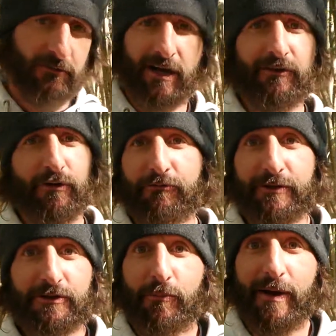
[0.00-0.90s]
I don't know if
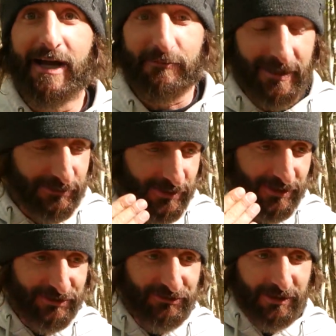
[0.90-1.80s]
we can go back, man, because
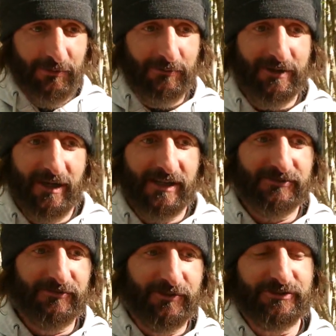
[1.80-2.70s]
each checkpoint we
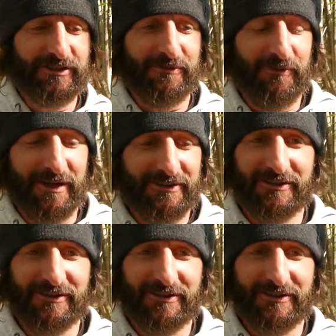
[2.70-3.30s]
crossed, the first checkpoint,